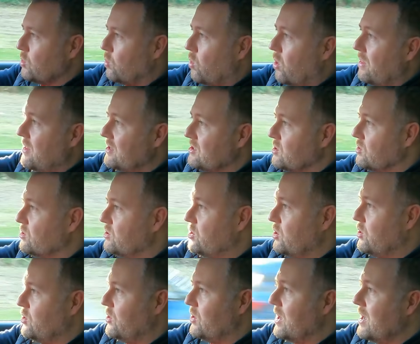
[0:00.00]
So what this will
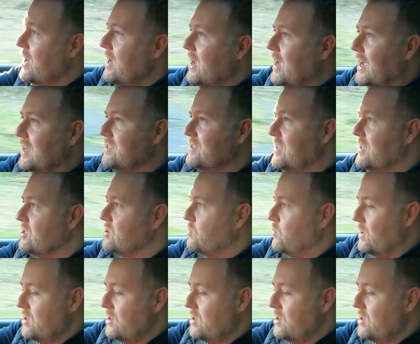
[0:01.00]
do is this,